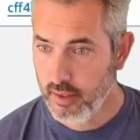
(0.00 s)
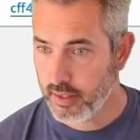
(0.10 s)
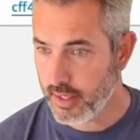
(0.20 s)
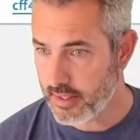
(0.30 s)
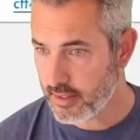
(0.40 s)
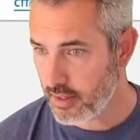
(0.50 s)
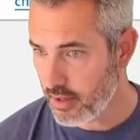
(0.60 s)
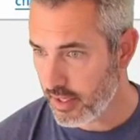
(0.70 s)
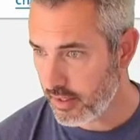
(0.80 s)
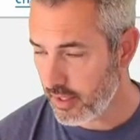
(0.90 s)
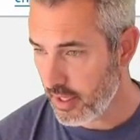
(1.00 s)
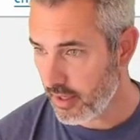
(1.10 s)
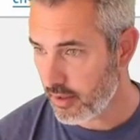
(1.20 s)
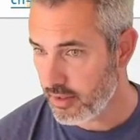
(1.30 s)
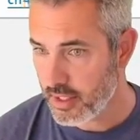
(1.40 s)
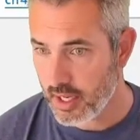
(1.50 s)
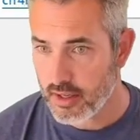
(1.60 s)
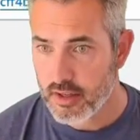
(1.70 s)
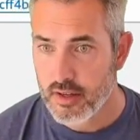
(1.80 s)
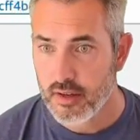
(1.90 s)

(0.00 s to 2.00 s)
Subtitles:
It started the container.